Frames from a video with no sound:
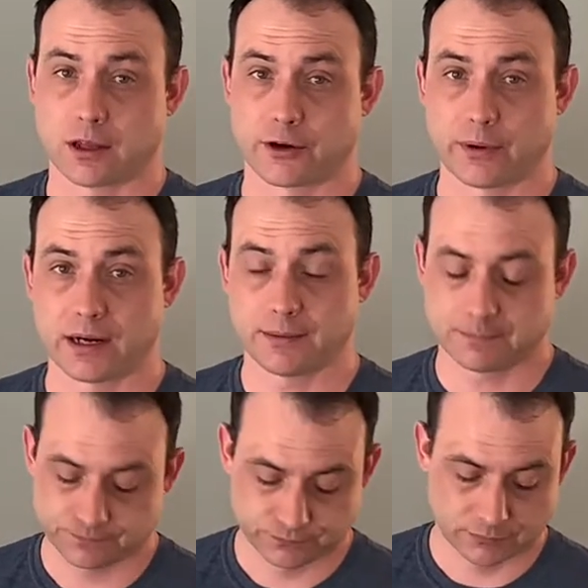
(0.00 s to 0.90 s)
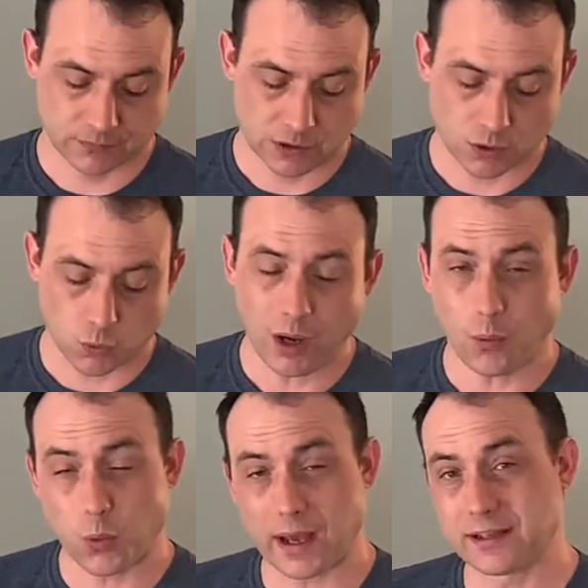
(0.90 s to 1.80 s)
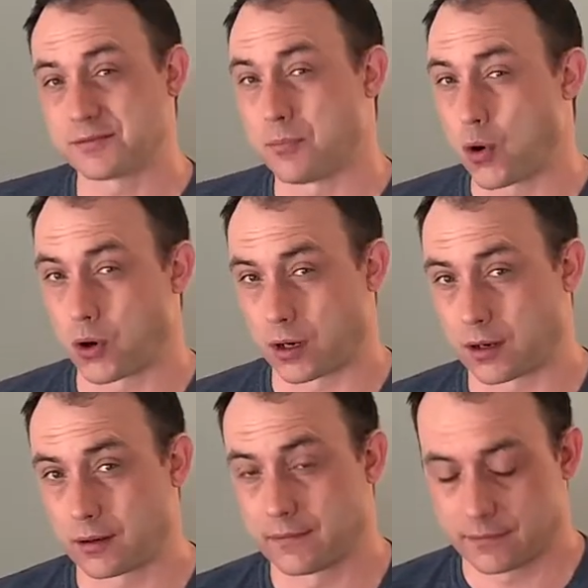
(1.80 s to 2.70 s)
Are you ready? What weighs more,